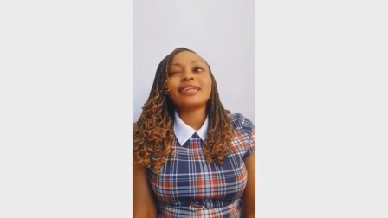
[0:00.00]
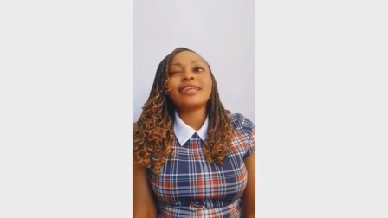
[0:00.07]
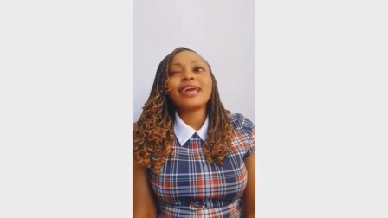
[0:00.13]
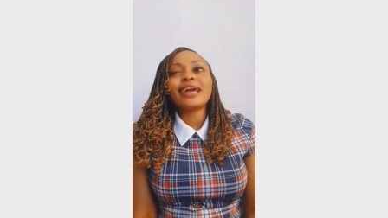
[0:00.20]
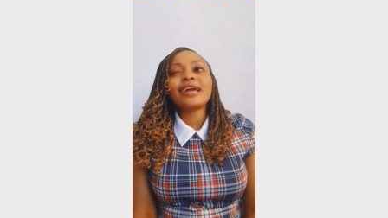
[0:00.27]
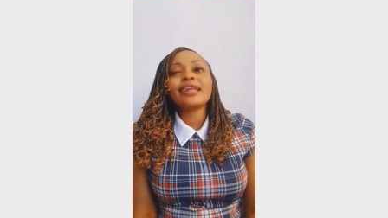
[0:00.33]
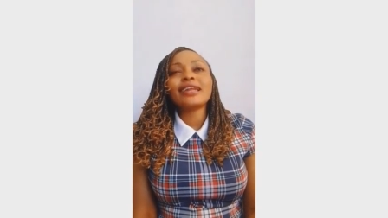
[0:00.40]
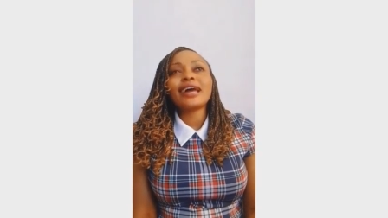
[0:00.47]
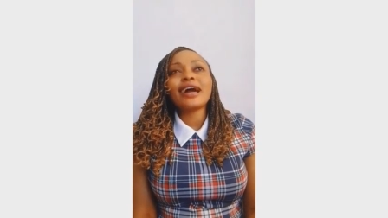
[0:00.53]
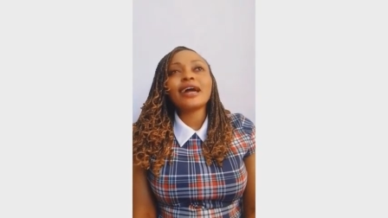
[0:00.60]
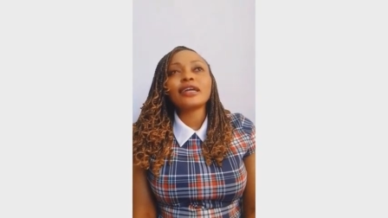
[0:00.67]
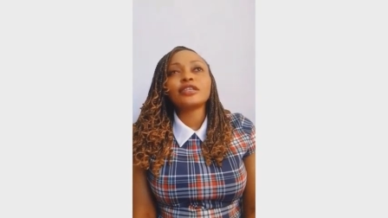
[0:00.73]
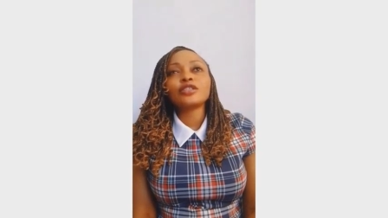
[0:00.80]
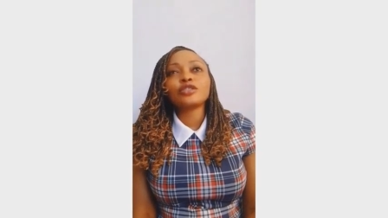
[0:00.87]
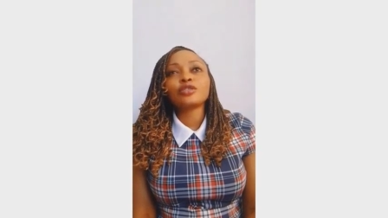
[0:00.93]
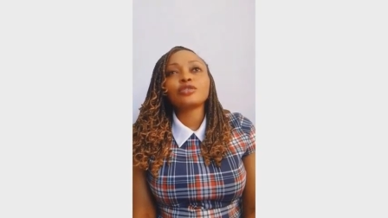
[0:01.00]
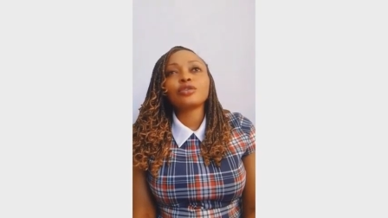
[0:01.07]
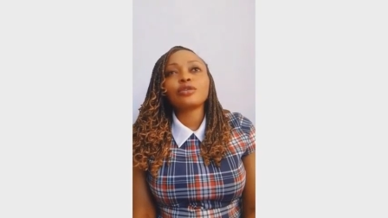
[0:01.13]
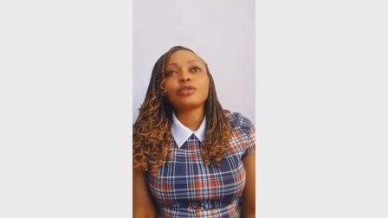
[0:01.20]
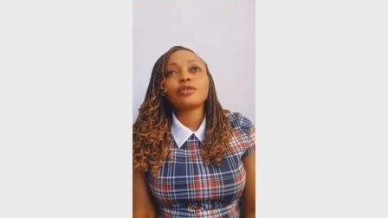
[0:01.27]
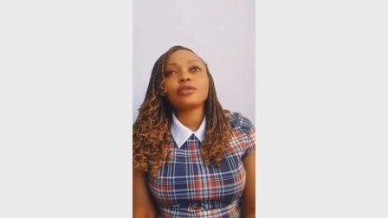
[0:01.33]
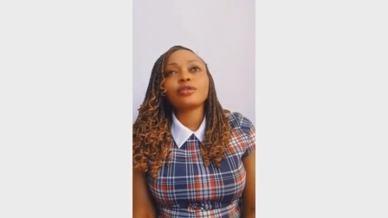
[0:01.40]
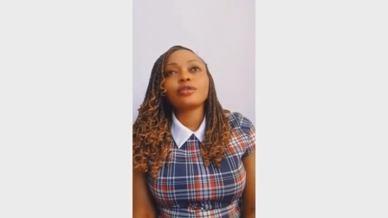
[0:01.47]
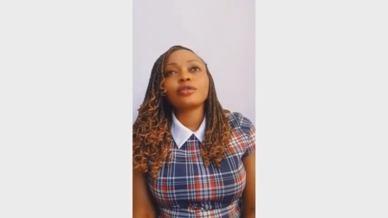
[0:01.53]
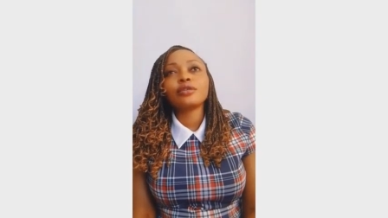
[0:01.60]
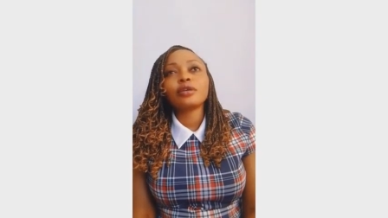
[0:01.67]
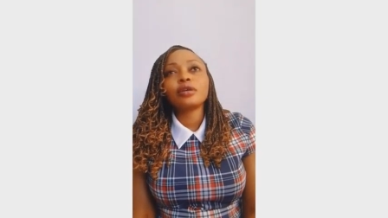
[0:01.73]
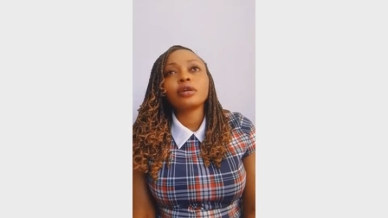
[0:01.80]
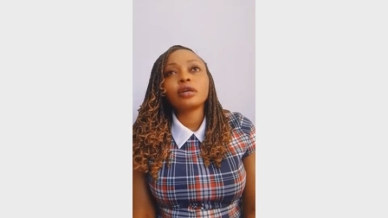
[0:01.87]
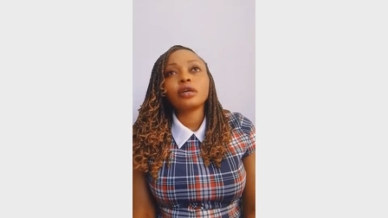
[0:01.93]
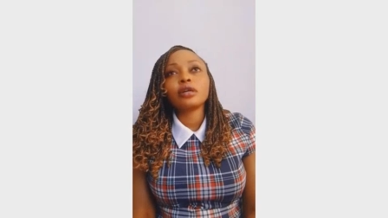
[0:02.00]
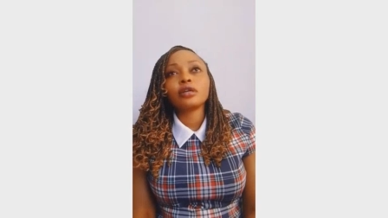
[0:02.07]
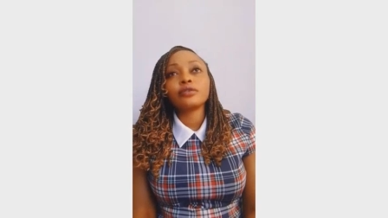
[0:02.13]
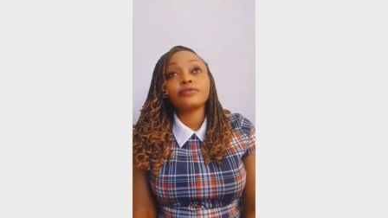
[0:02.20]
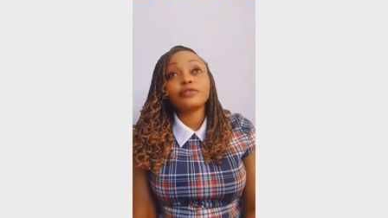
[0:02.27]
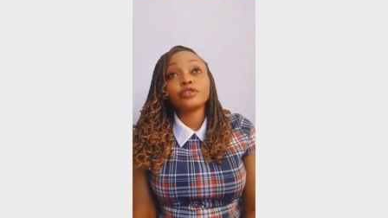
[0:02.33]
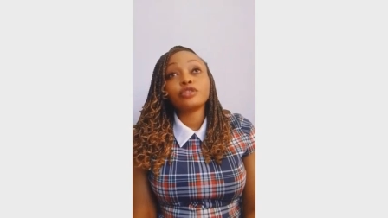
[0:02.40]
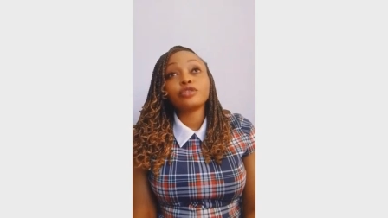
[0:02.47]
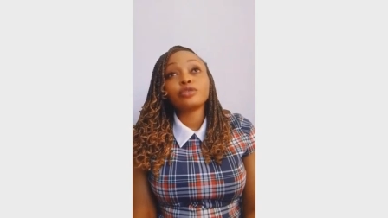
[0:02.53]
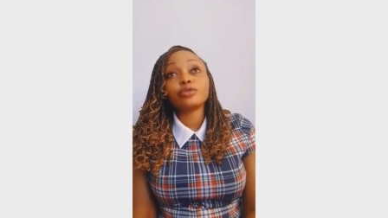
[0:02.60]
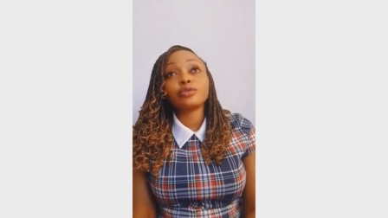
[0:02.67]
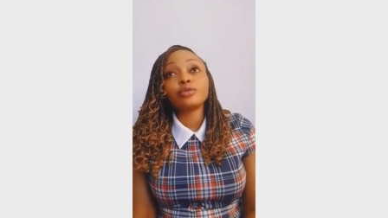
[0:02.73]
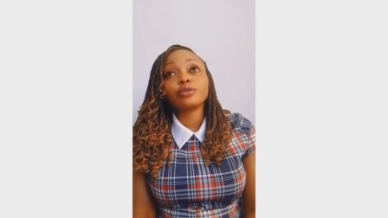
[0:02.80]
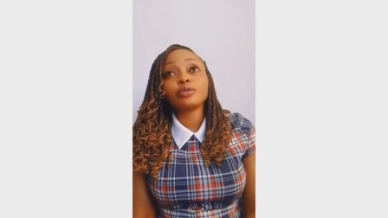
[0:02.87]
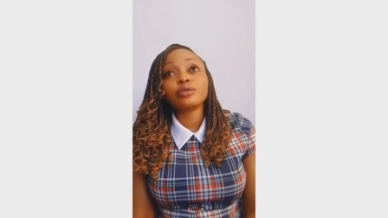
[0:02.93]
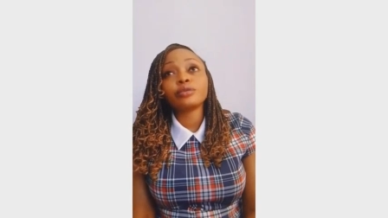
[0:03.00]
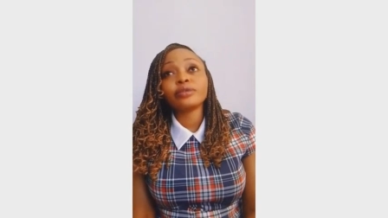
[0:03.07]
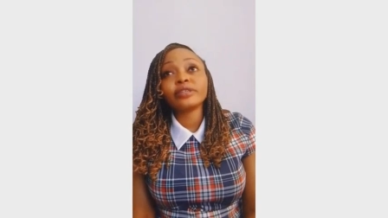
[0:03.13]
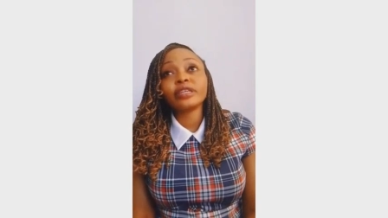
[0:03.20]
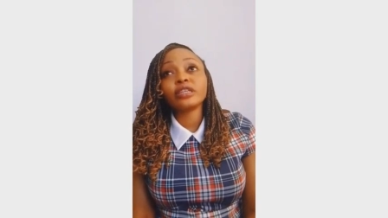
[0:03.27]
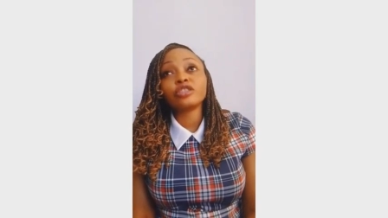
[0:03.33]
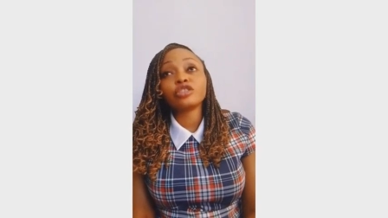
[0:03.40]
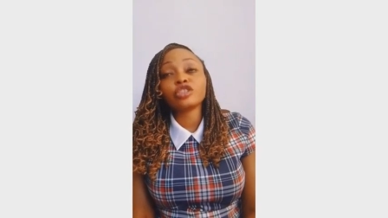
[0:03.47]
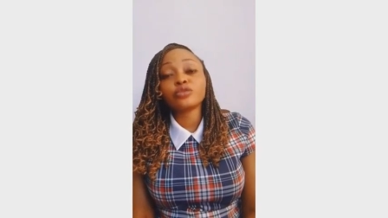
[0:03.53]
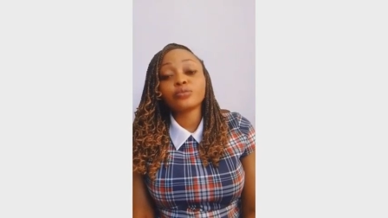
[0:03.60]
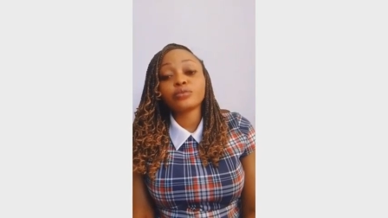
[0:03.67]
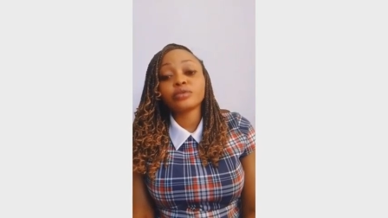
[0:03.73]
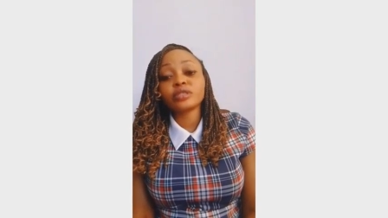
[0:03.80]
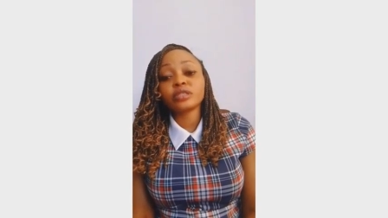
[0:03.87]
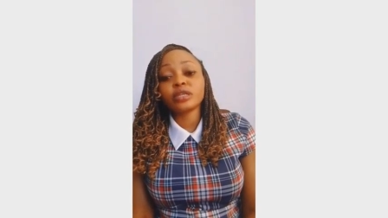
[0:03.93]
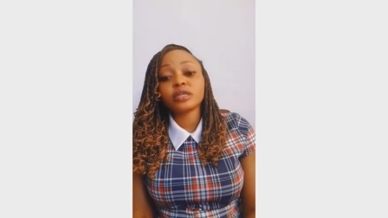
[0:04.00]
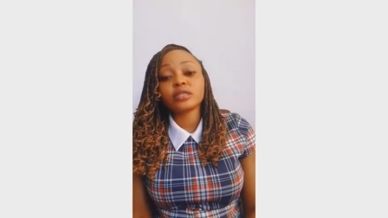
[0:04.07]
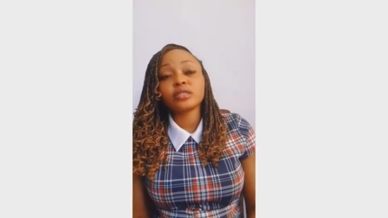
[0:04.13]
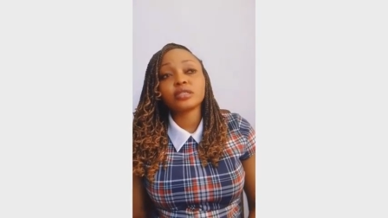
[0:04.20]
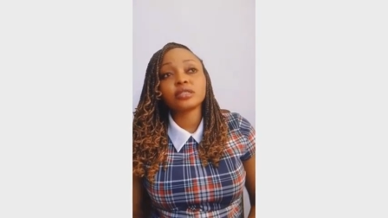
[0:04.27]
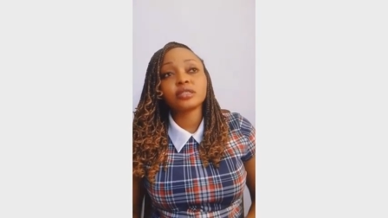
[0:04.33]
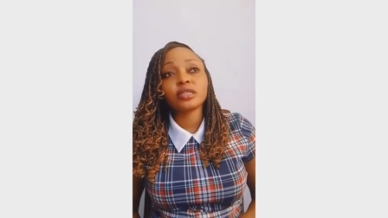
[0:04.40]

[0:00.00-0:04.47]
Then I saw a video they just posted.